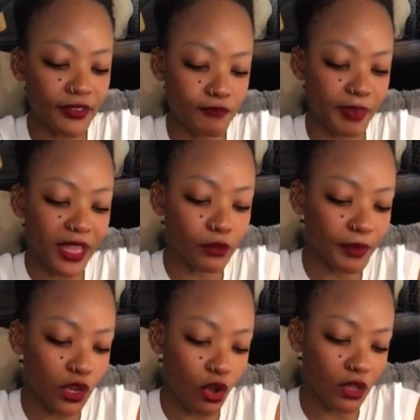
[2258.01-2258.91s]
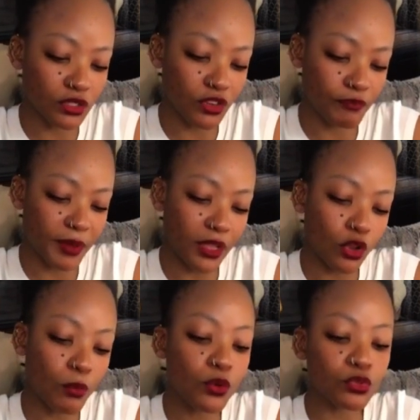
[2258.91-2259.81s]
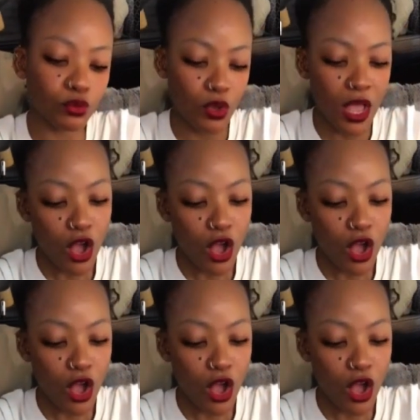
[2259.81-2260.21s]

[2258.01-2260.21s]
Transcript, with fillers: If Baal be God, serve Baal. Lomuntu